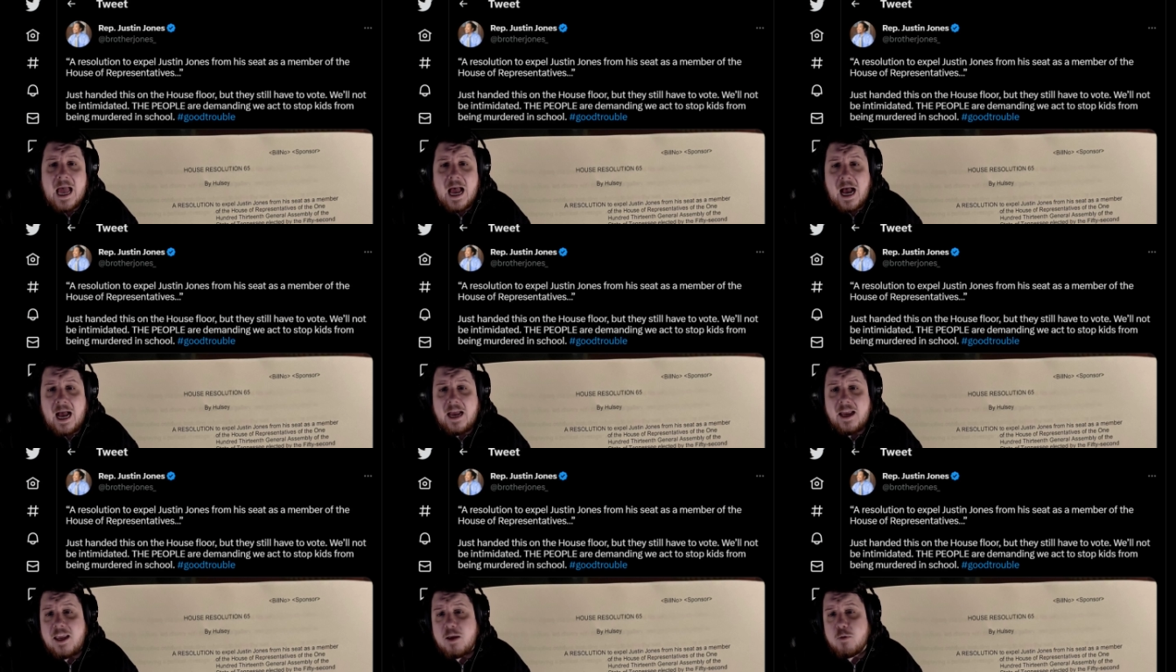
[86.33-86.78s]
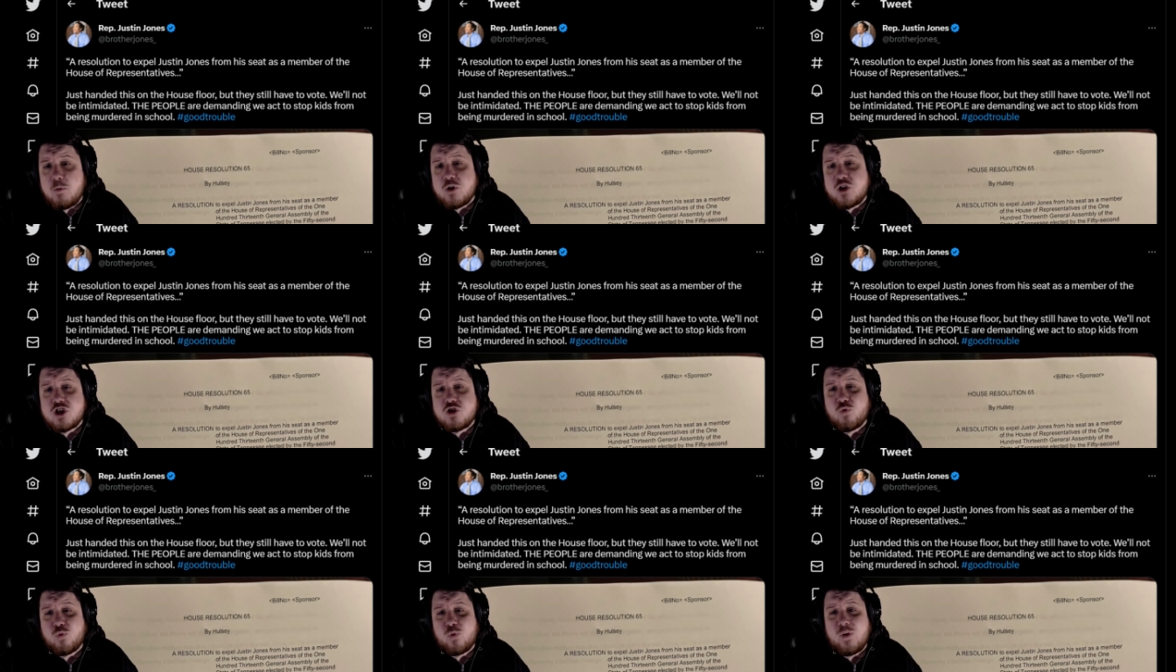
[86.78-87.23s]
uh, he was
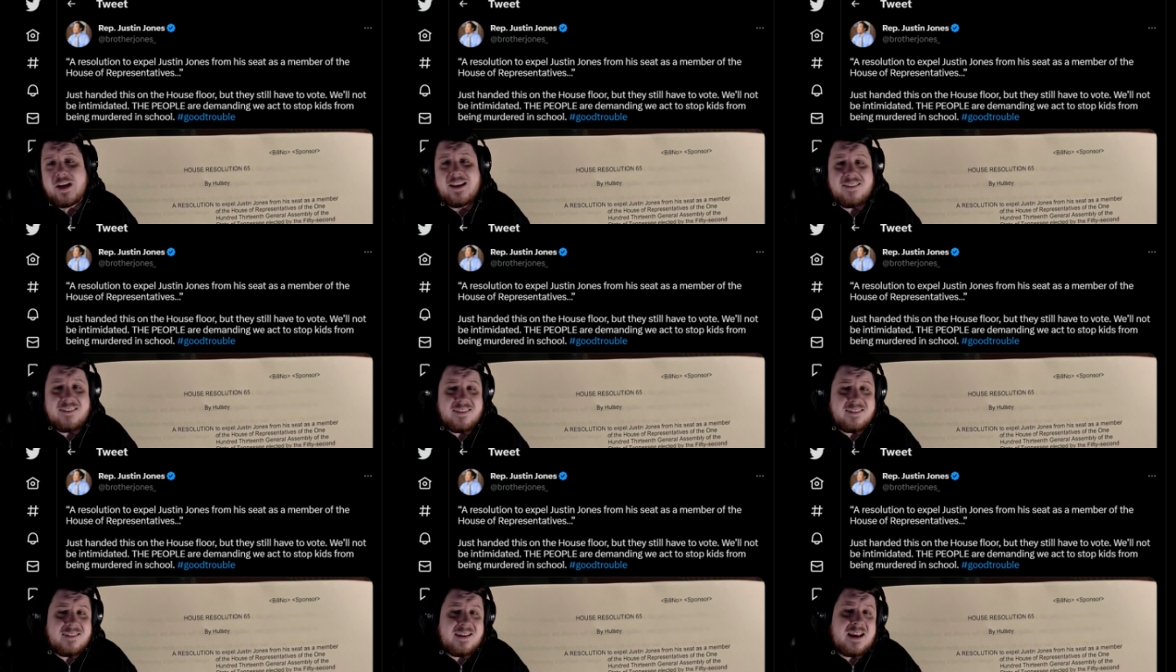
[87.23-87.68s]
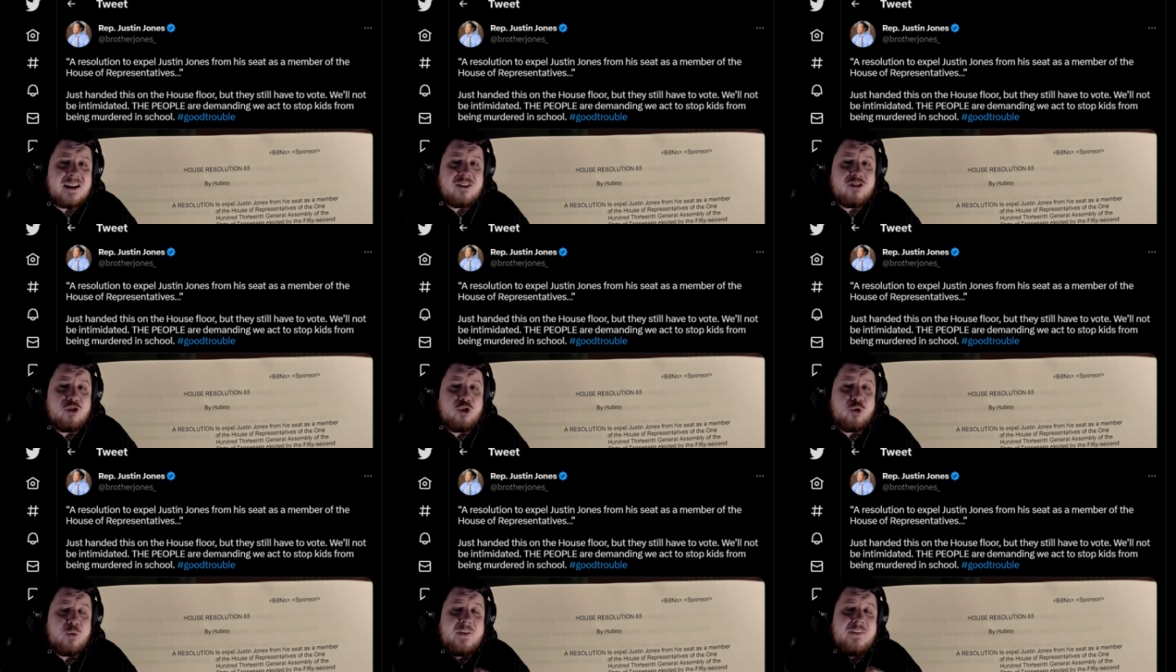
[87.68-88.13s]
just
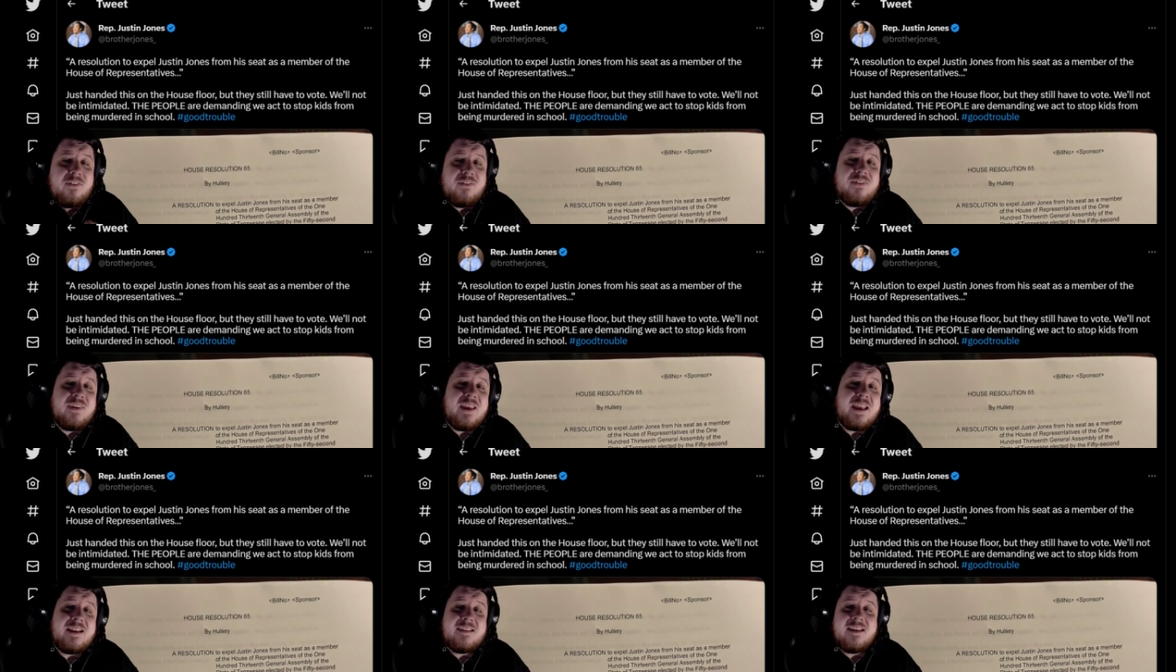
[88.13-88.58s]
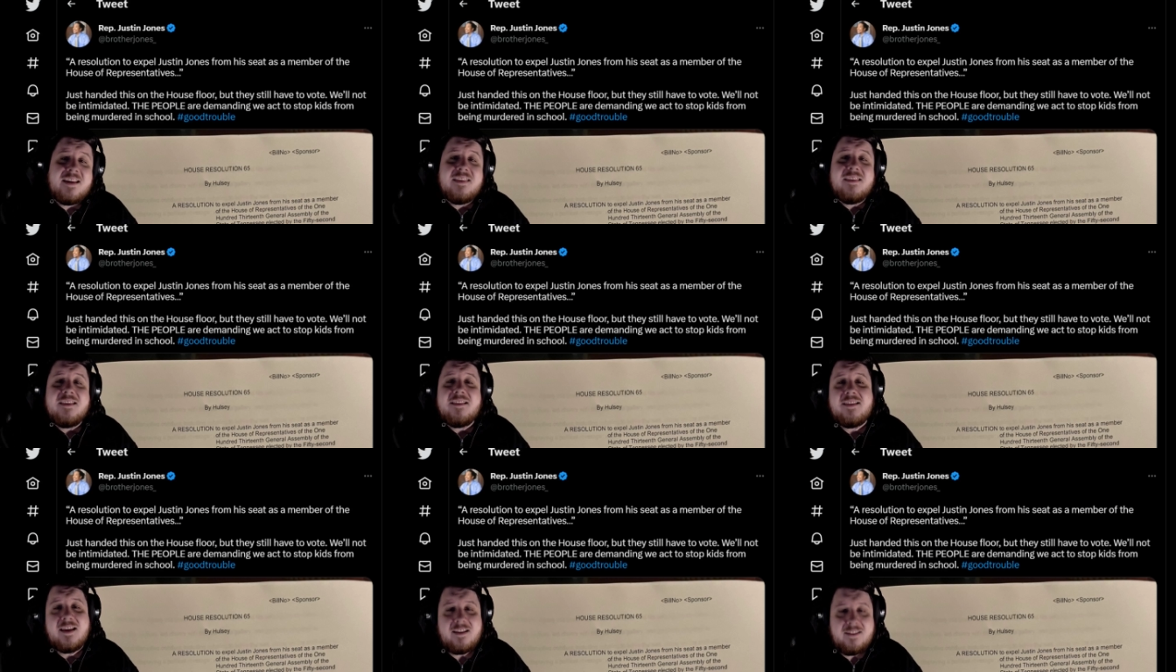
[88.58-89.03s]
reinstated to his seat in
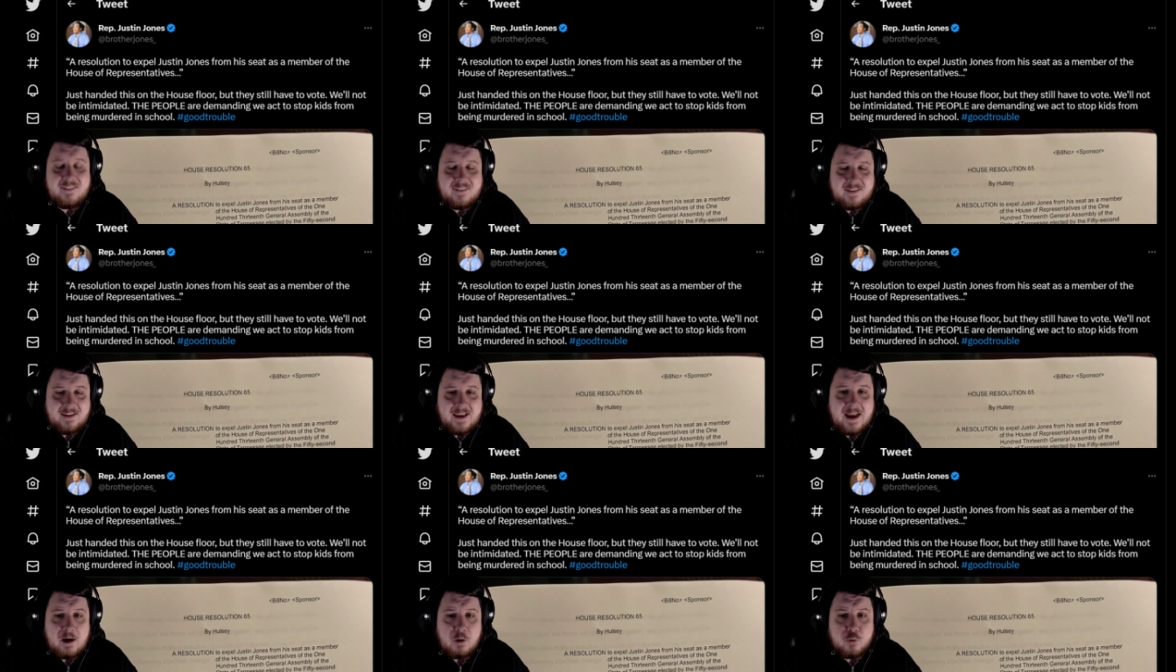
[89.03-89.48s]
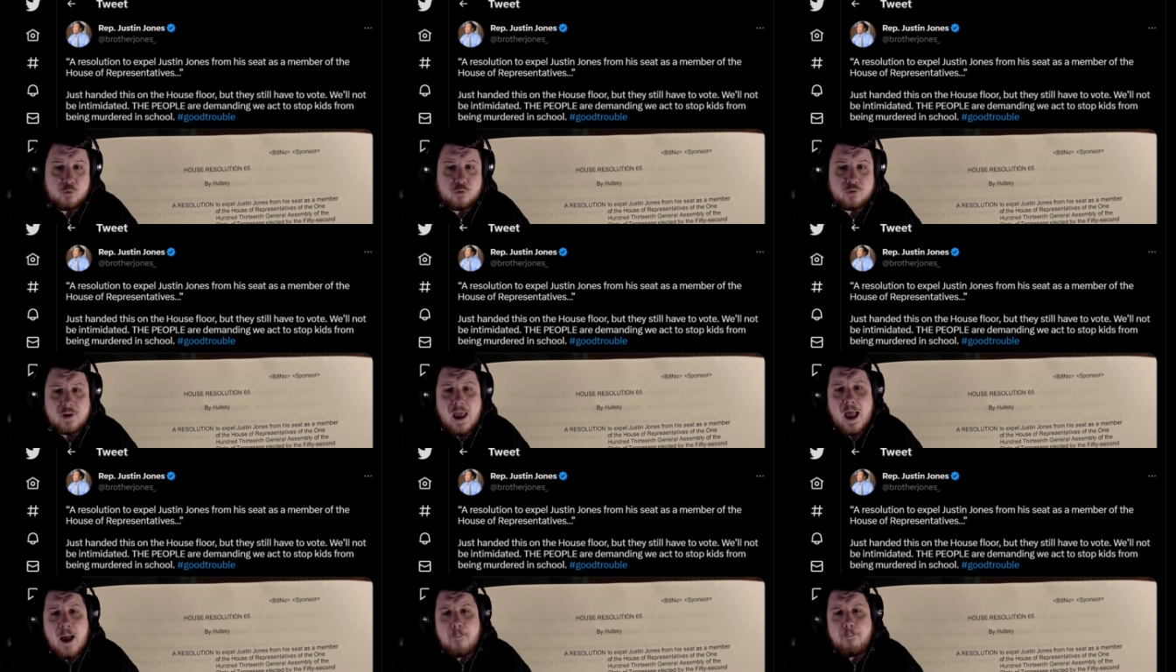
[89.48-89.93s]
the Tennessee House